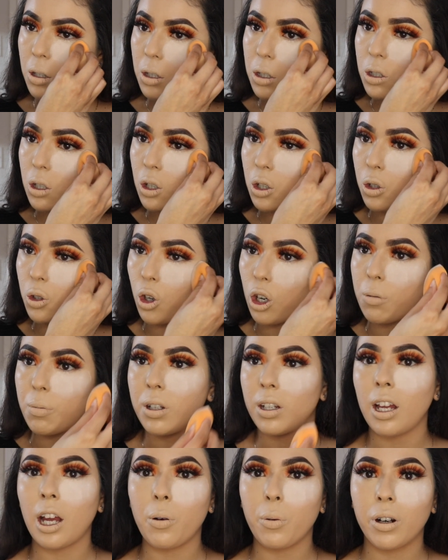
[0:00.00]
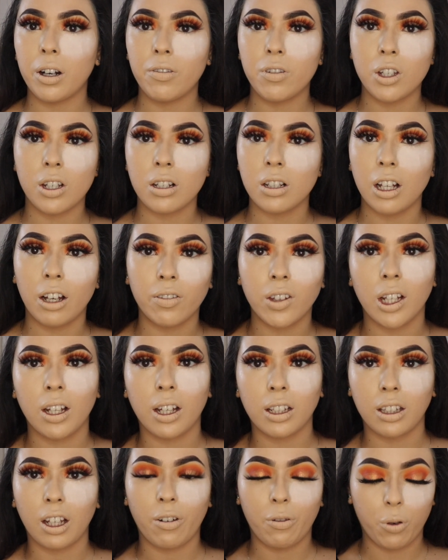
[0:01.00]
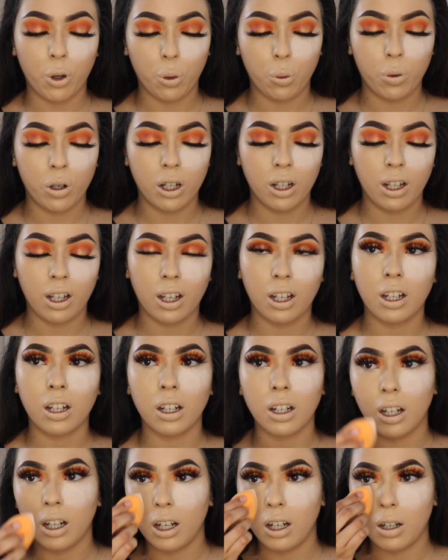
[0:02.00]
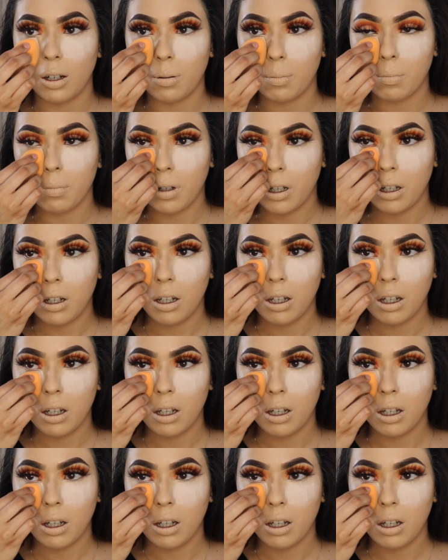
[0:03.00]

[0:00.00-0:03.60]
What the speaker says: So normally I would have just left it like that for what, like 5-10